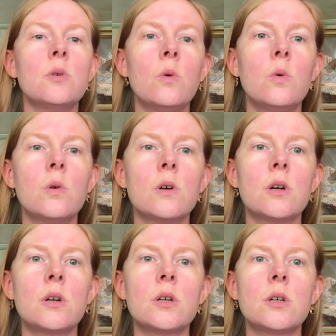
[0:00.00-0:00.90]

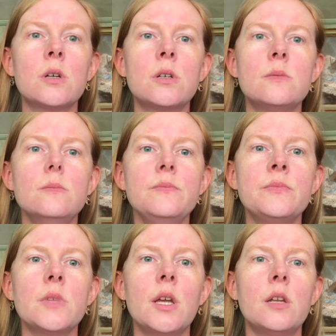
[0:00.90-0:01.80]
or
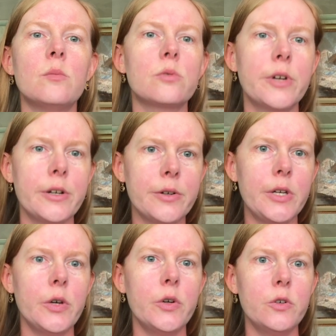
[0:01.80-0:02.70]
an embroidery
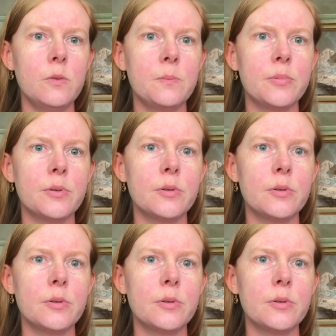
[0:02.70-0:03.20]
hoop,